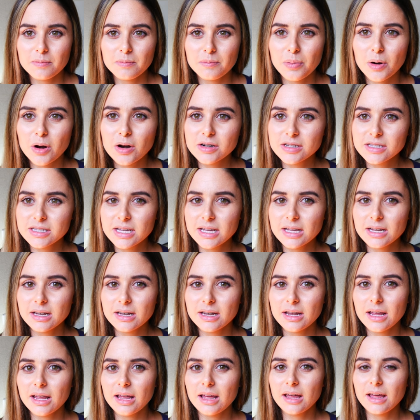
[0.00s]

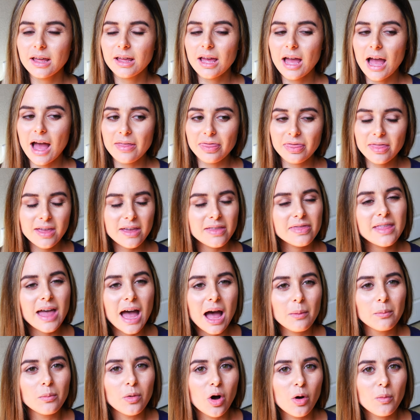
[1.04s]
person at, in
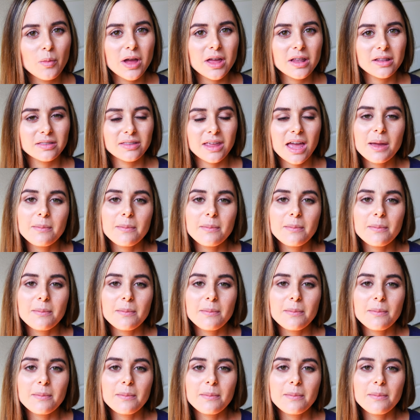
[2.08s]
that moment,